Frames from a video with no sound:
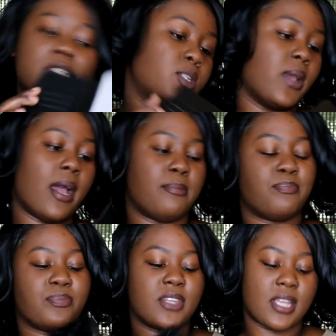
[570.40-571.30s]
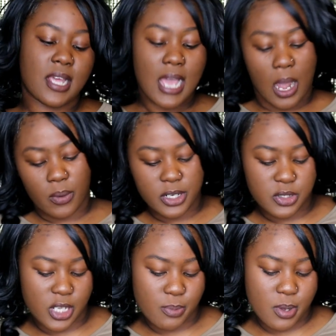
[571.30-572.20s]
So yeah, I wanted
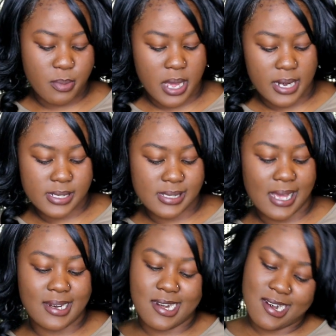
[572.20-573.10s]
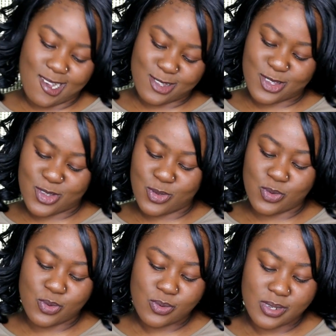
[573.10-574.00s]
to keep it, but I decided not
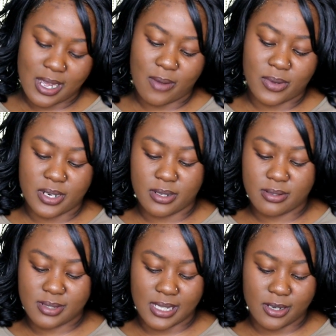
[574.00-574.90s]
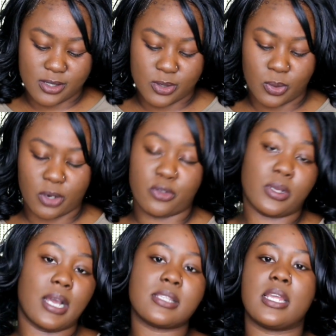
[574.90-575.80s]
to. I want to sell it to one of you
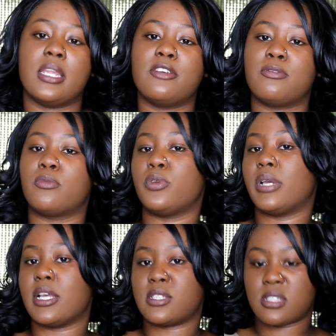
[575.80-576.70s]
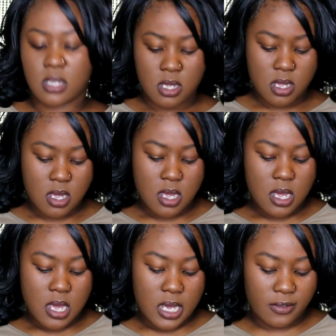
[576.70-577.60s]
guys, and if you guys,
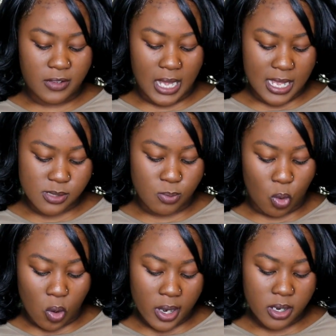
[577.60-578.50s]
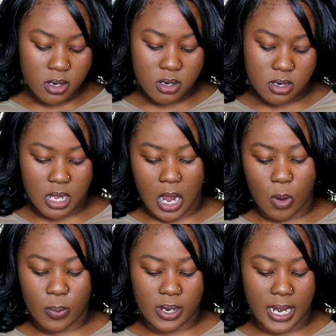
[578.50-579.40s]
if he has more, I'll
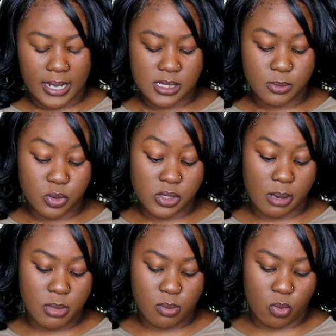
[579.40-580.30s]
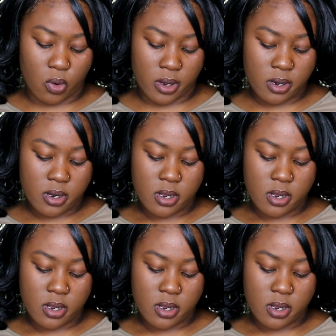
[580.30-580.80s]
probably ask him to send me more,